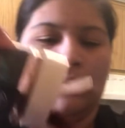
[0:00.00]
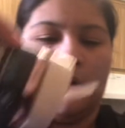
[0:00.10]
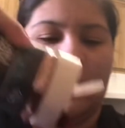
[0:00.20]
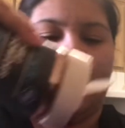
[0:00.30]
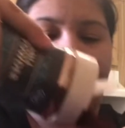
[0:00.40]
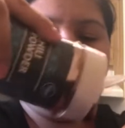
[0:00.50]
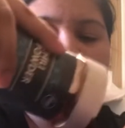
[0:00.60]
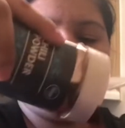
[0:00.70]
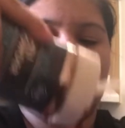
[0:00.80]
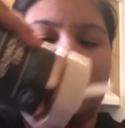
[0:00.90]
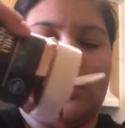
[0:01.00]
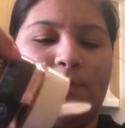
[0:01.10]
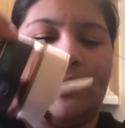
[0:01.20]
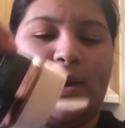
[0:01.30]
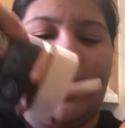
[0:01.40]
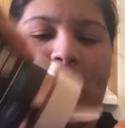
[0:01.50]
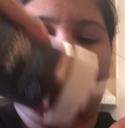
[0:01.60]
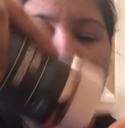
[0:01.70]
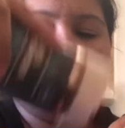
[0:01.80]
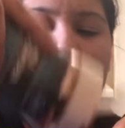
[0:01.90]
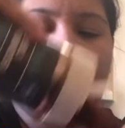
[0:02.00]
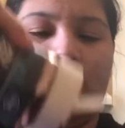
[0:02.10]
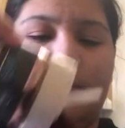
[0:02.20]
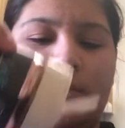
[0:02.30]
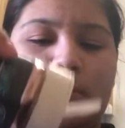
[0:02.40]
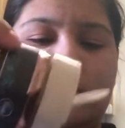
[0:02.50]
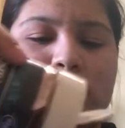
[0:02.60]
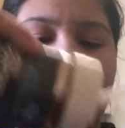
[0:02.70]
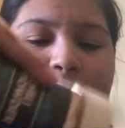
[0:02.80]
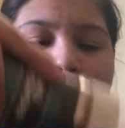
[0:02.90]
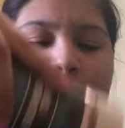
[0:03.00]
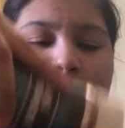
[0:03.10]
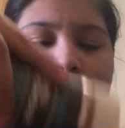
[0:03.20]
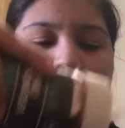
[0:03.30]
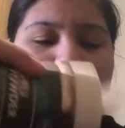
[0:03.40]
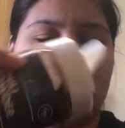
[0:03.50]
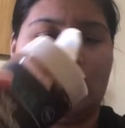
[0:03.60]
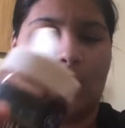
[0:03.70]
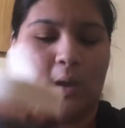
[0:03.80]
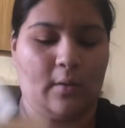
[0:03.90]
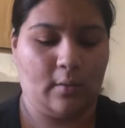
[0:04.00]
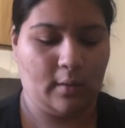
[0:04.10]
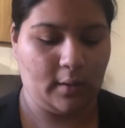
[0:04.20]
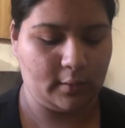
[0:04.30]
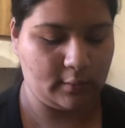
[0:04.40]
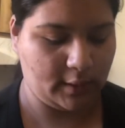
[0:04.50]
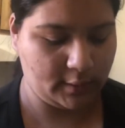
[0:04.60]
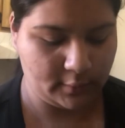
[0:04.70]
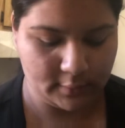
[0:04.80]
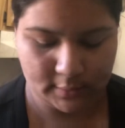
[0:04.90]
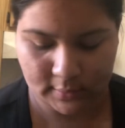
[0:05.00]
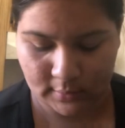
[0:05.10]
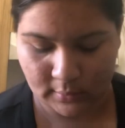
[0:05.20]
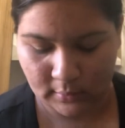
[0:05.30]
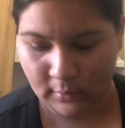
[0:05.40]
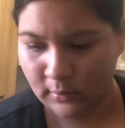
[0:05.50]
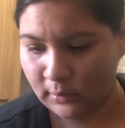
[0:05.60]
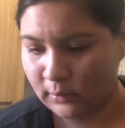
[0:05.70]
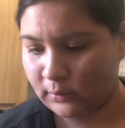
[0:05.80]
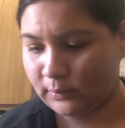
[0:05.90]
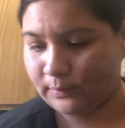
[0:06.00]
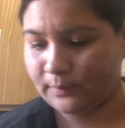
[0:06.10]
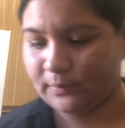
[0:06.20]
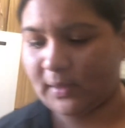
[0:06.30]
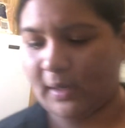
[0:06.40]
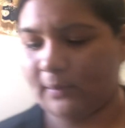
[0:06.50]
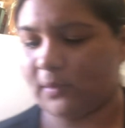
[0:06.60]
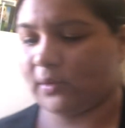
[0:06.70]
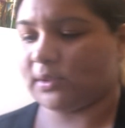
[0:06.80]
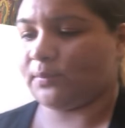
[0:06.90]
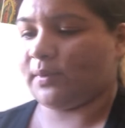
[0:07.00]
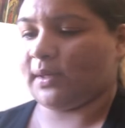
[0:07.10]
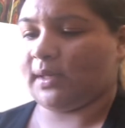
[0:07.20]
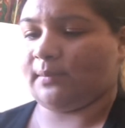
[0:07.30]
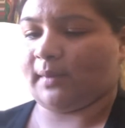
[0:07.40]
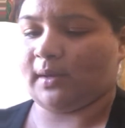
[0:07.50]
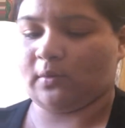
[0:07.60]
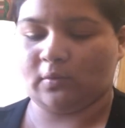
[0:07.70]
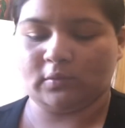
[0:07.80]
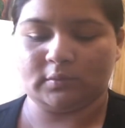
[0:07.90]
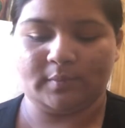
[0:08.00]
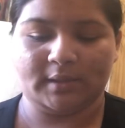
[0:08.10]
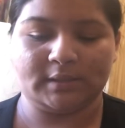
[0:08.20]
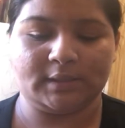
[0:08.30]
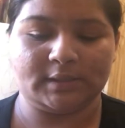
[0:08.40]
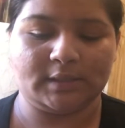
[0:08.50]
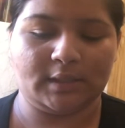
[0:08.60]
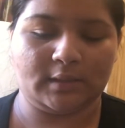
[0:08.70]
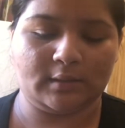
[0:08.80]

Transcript: And for these, you're going to put half a cup, depending on how hot you like yours. Now I'm going to put in my Old Bay seasoning.